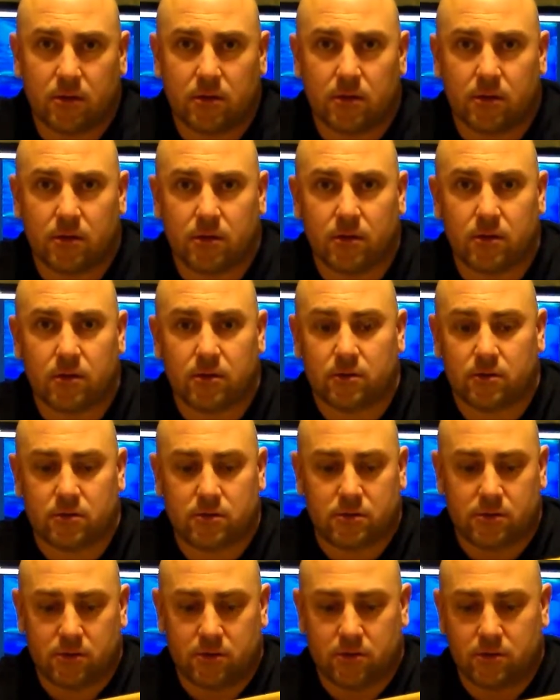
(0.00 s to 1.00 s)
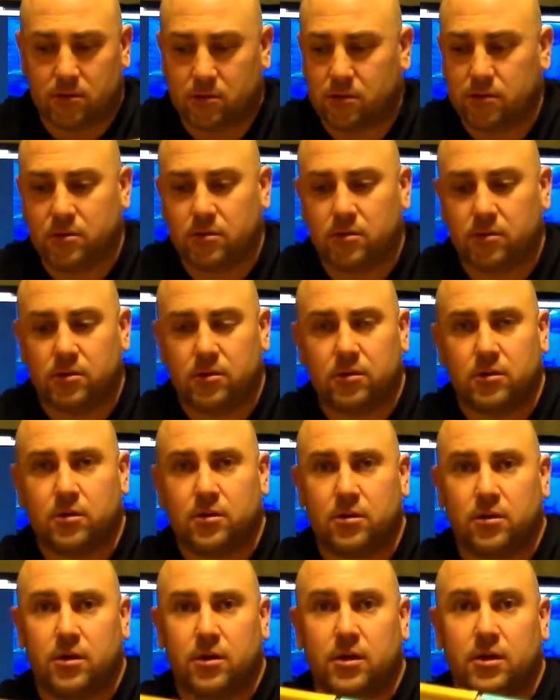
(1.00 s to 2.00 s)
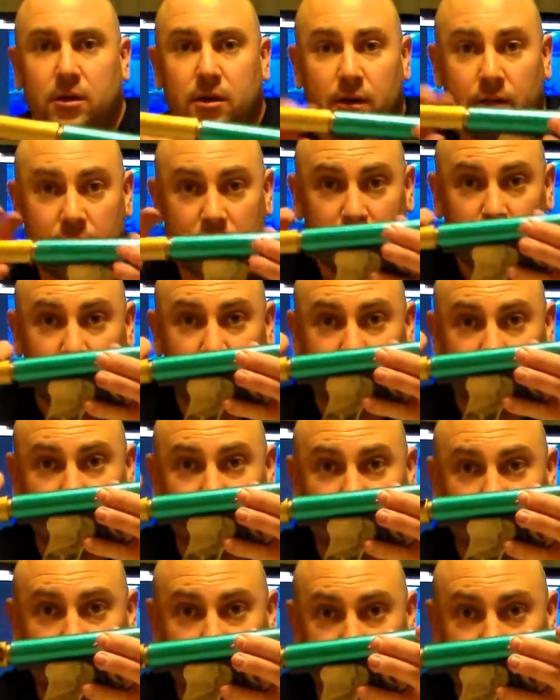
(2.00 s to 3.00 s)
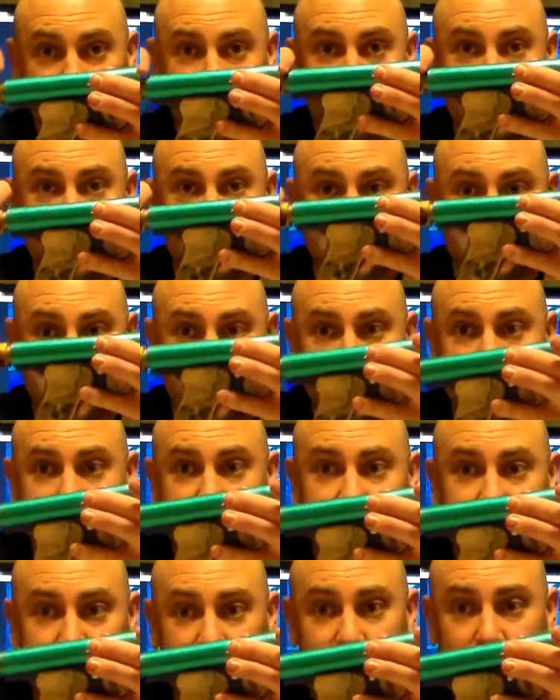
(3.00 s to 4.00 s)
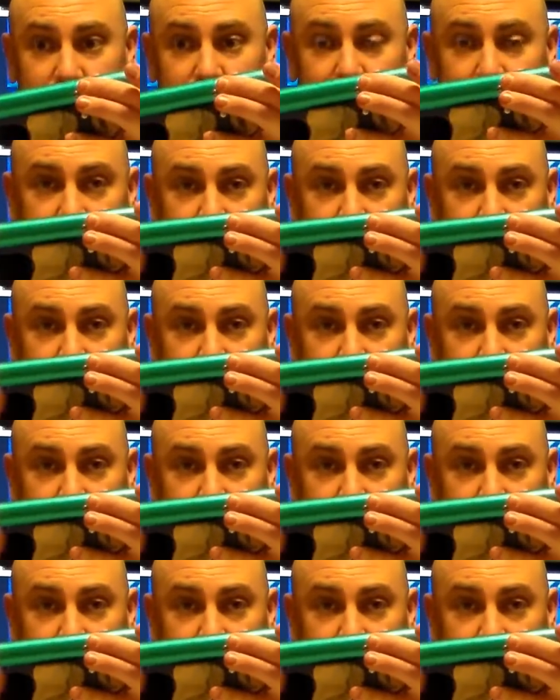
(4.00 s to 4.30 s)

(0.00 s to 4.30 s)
Okay. Then what you do is you would just screw this in,